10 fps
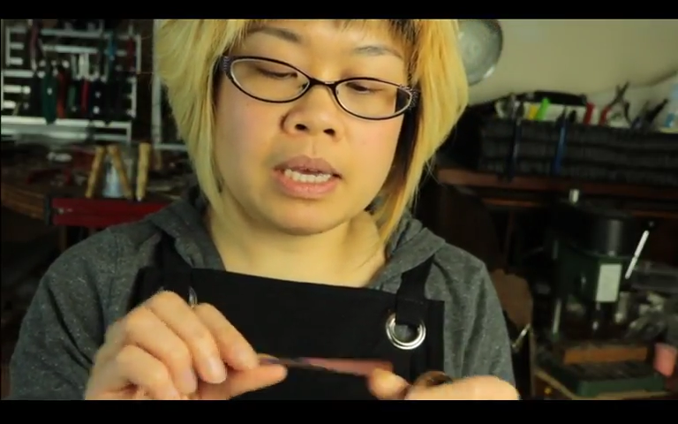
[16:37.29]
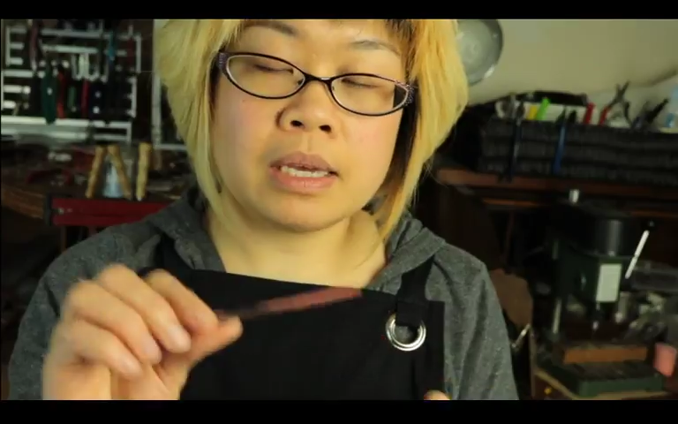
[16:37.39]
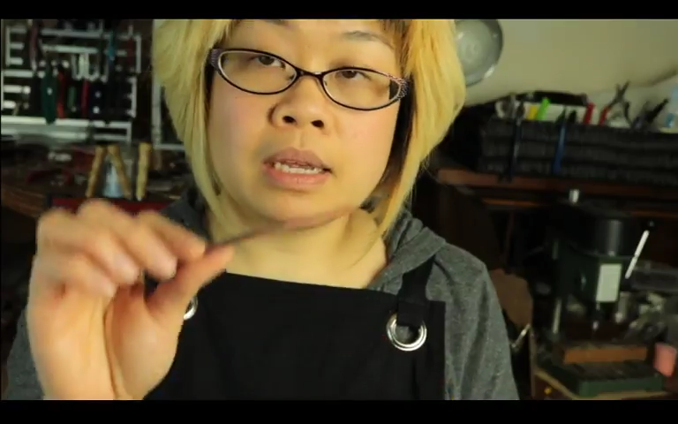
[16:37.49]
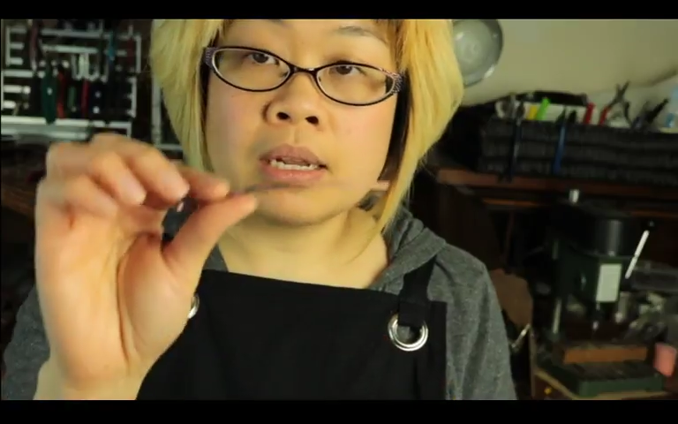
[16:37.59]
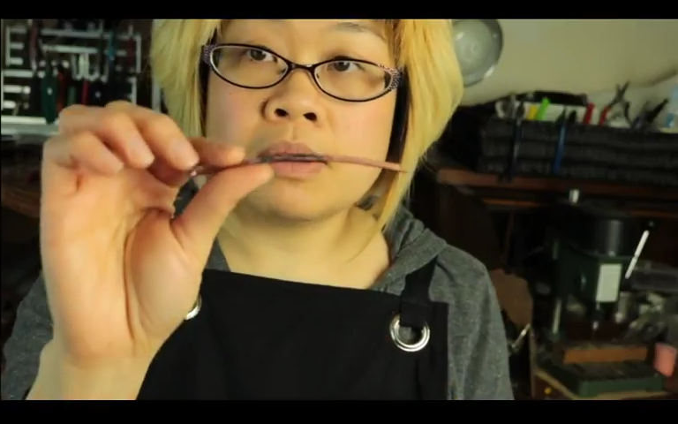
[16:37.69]

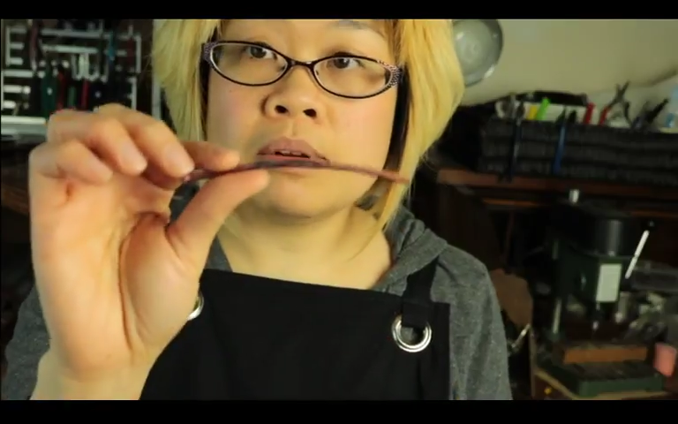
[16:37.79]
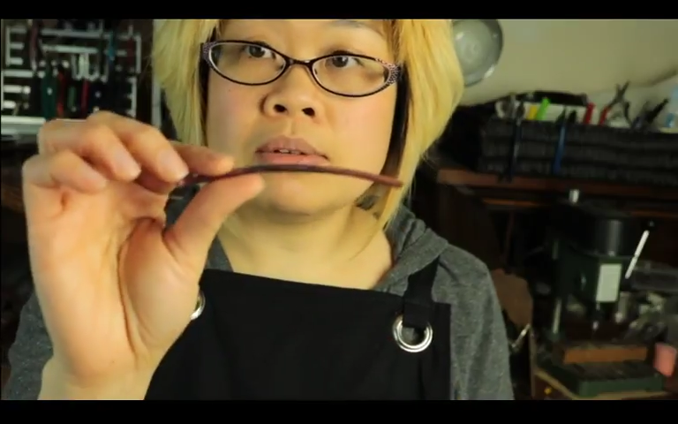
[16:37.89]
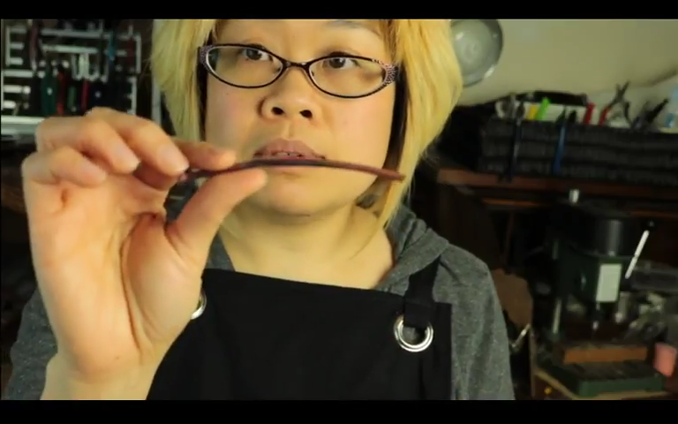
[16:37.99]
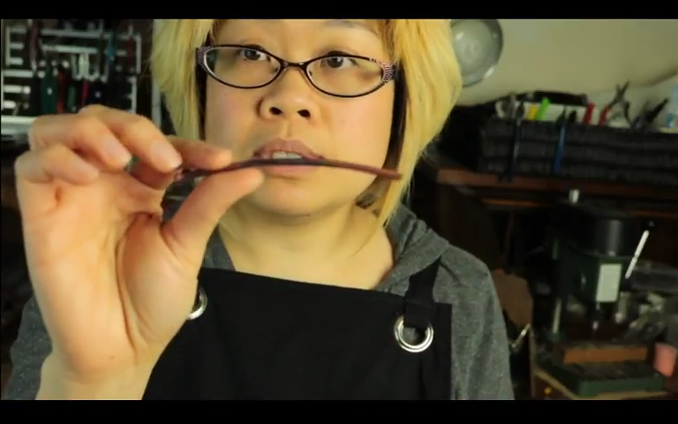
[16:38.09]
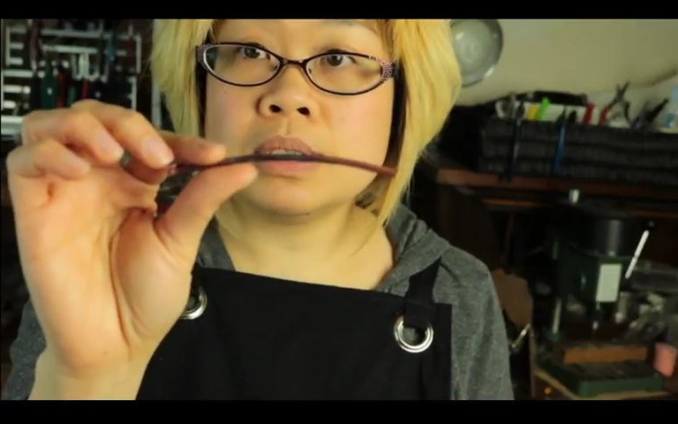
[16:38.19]

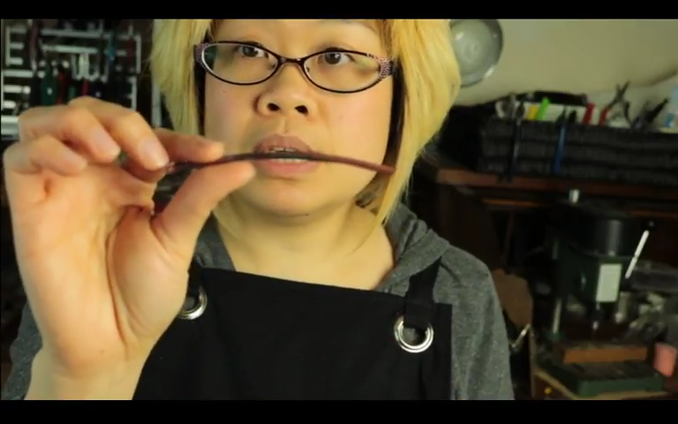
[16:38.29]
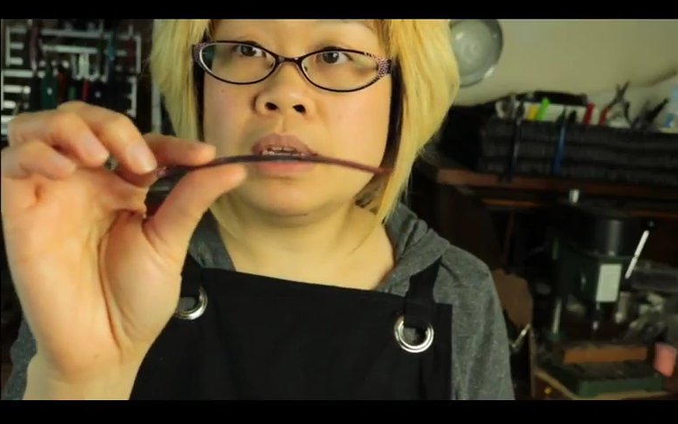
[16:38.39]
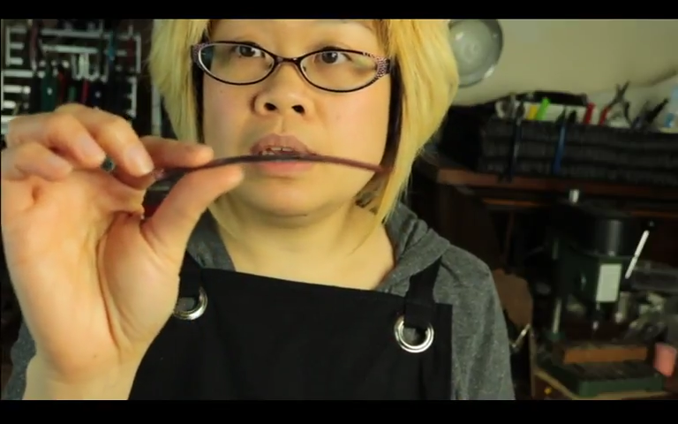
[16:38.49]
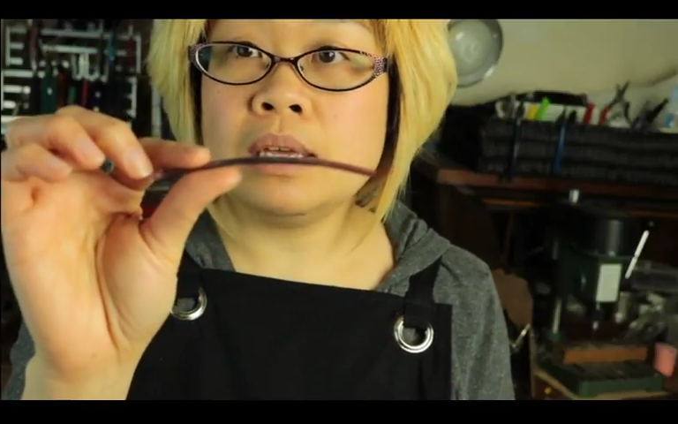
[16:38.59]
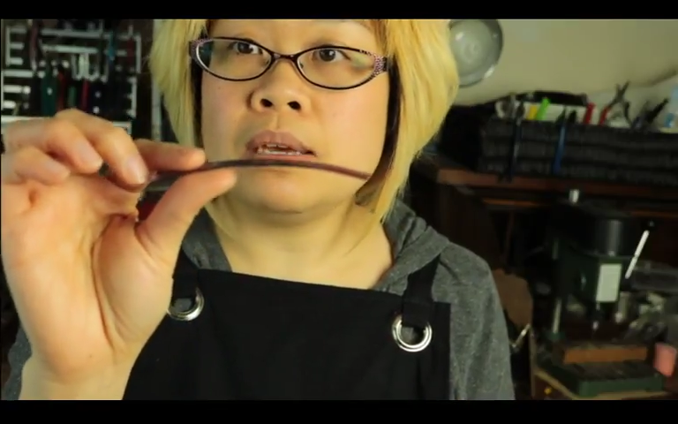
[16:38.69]
can
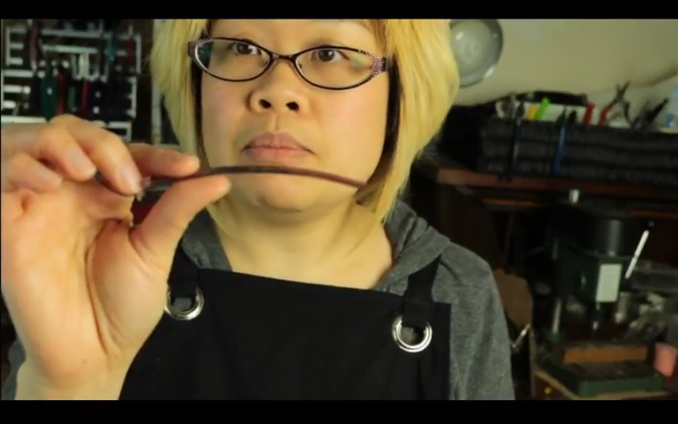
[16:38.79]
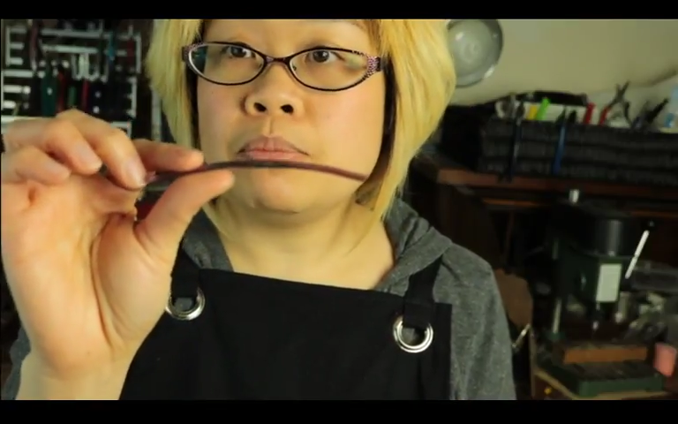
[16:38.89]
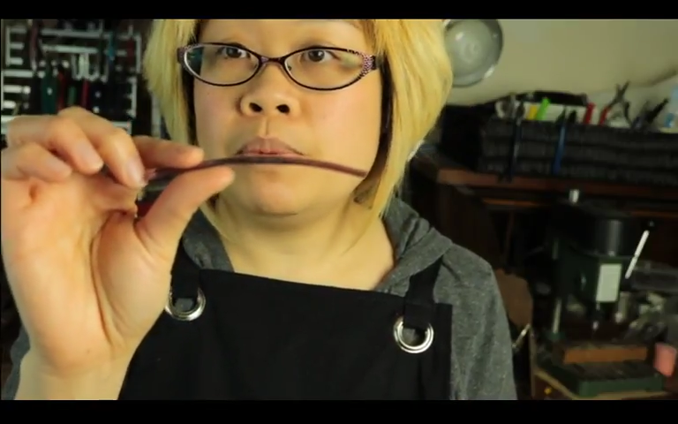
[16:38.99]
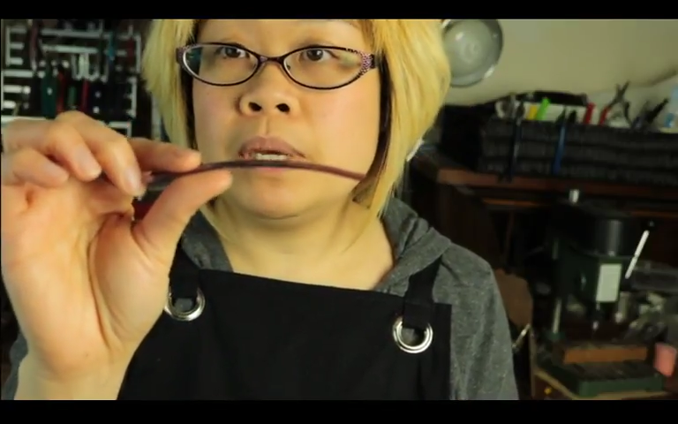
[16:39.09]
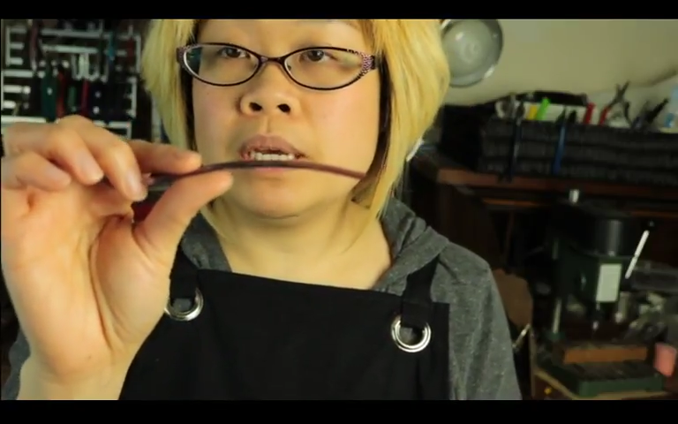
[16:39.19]
see
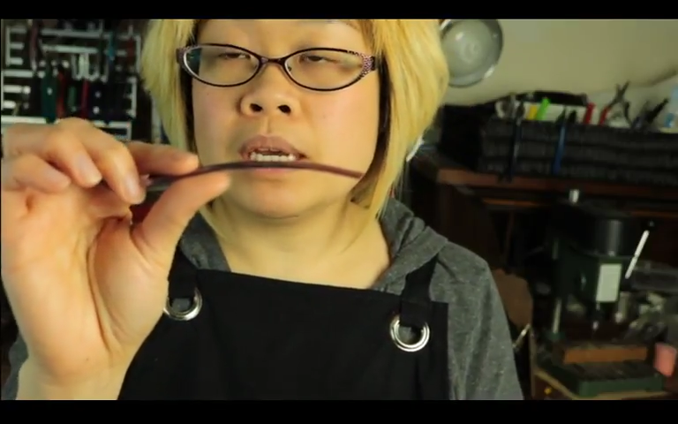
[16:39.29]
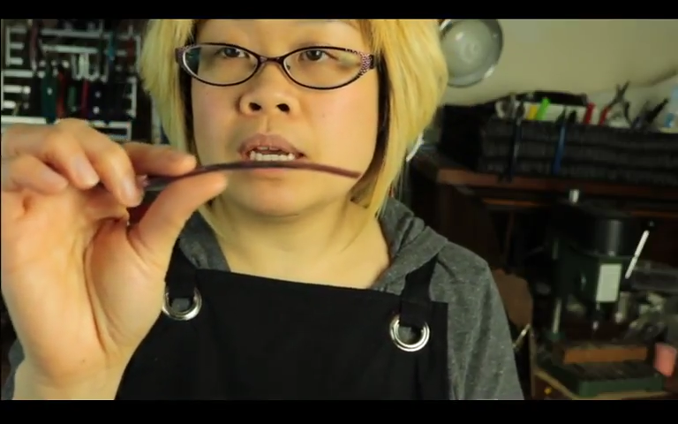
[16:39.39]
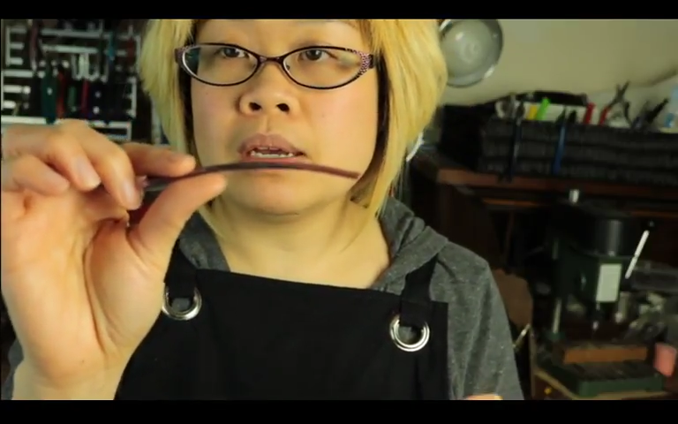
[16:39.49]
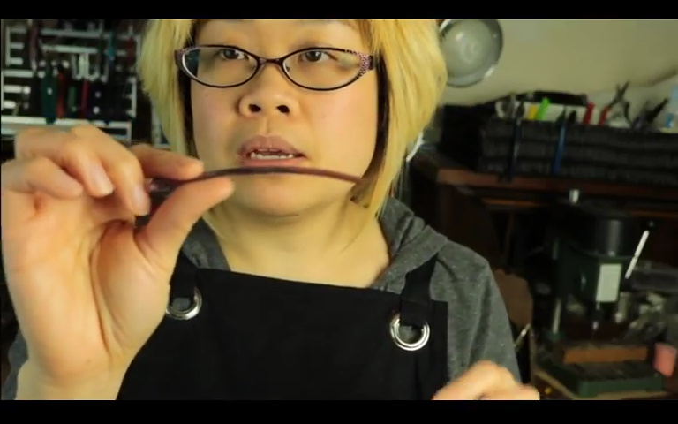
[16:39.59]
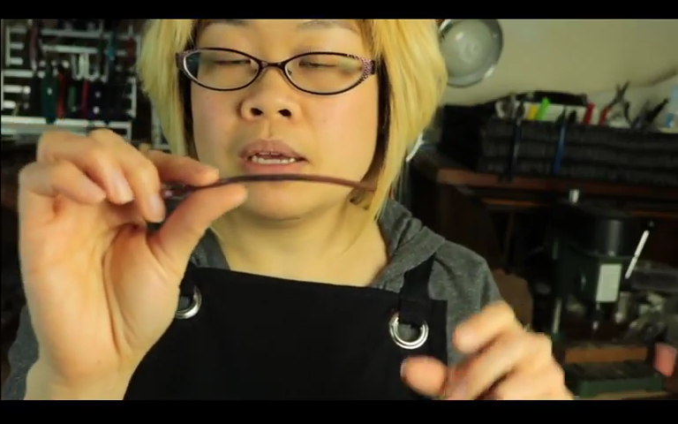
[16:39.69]
being